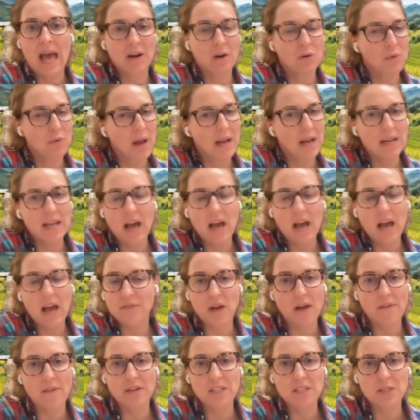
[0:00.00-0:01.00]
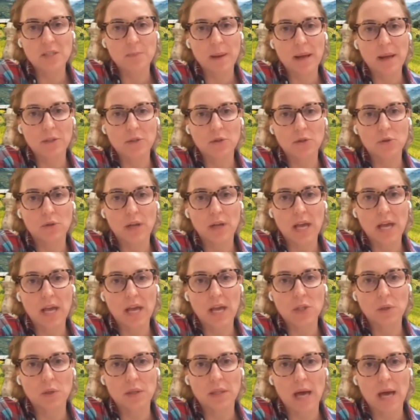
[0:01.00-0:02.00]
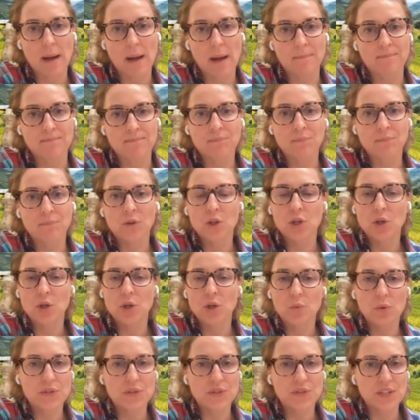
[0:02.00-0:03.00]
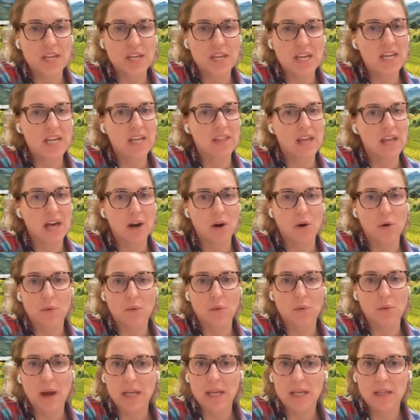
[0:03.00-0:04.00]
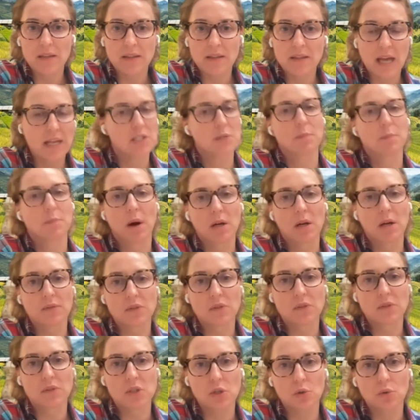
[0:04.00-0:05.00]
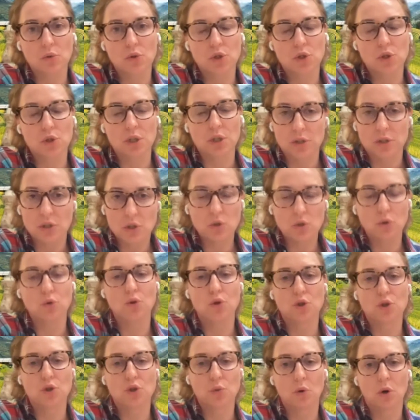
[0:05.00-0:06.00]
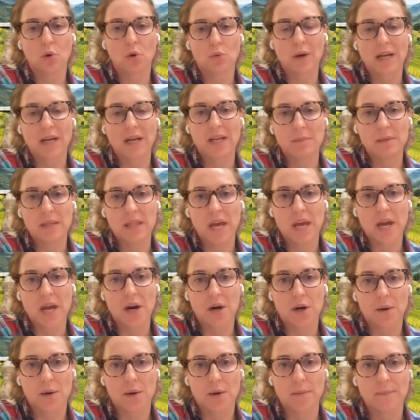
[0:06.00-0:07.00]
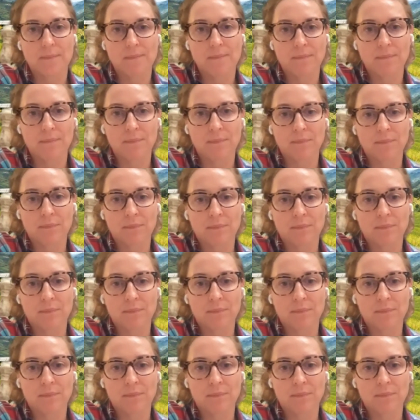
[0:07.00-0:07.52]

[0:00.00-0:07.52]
And already after having spent two days with them, you will see that already that is part of the solution. The solution will already yeah. be there.